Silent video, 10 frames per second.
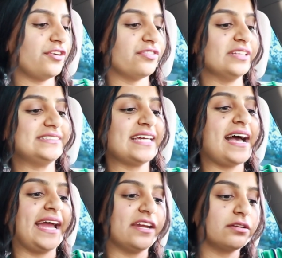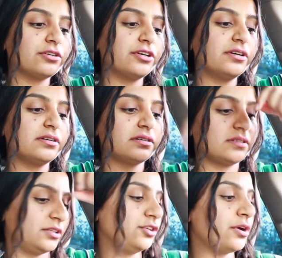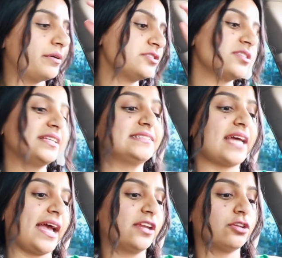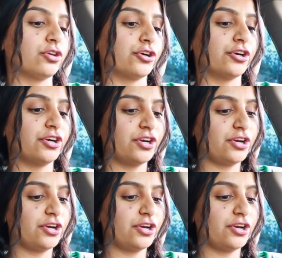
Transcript: the titler. You go into the titler.